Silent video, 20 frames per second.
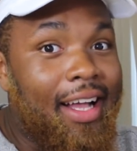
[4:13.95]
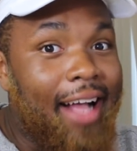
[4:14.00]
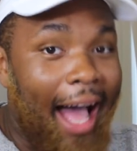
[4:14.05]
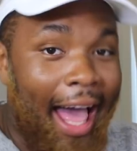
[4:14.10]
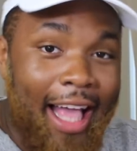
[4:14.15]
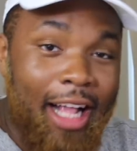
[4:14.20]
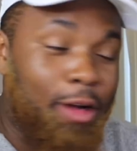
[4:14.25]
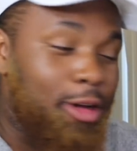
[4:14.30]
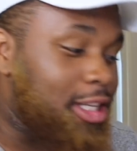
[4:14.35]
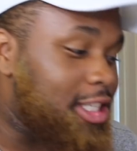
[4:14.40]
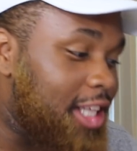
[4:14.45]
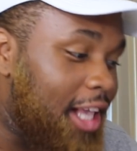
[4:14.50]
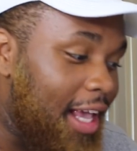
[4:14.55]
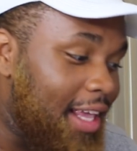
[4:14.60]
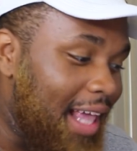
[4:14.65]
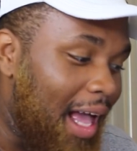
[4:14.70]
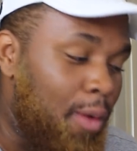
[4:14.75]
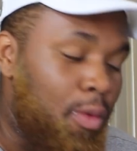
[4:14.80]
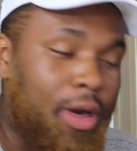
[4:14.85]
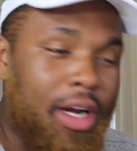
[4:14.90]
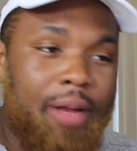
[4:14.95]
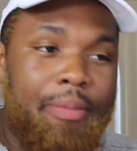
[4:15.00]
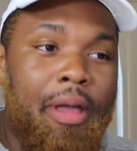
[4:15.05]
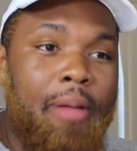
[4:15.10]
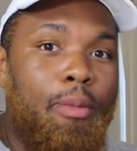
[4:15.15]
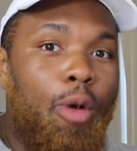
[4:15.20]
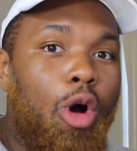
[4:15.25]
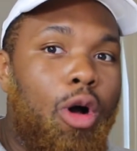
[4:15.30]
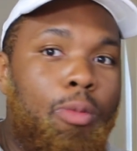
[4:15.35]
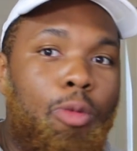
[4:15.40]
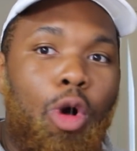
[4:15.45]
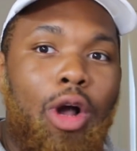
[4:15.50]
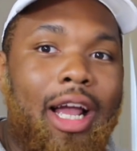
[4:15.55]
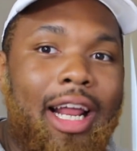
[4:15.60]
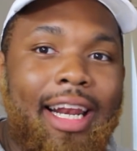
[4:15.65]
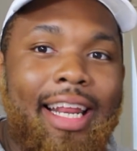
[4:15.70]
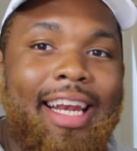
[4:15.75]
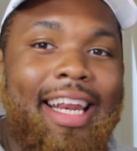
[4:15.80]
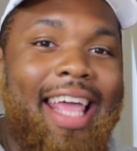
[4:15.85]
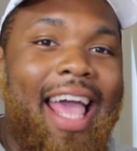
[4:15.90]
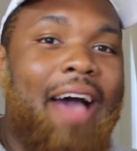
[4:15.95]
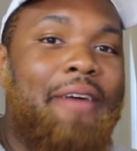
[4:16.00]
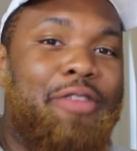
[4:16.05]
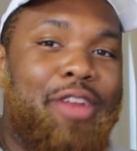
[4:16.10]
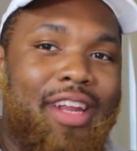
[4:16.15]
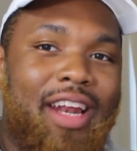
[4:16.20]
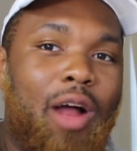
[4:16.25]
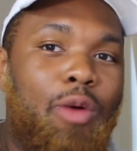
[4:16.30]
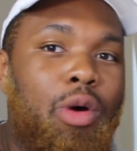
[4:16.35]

I ain't gonna say it. Y'all wanted to be more, more clearly evident.